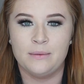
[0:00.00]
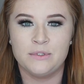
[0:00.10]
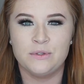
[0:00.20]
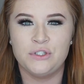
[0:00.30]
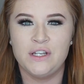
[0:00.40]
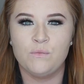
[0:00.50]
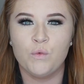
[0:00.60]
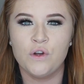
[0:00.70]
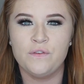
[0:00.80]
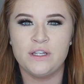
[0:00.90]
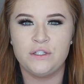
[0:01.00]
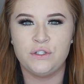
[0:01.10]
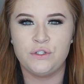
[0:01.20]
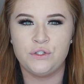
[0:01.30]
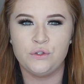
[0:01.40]
to achieve more of a
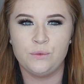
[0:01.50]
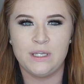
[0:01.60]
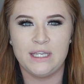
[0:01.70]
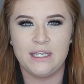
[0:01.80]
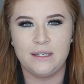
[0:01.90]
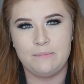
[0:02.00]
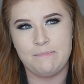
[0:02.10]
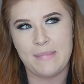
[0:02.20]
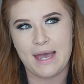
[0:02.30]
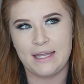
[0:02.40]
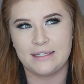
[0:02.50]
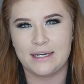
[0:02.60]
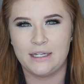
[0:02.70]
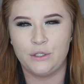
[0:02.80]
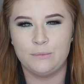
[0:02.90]
dewy, matte,
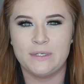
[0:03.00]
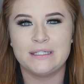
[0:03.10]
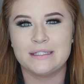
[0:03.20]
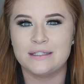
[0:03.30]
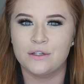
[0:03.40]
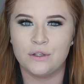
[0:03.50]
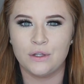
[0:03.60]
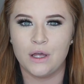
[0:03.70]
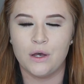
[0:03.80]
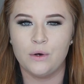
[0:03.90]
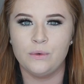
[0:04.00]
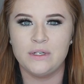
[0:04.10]
kind of luminous glow.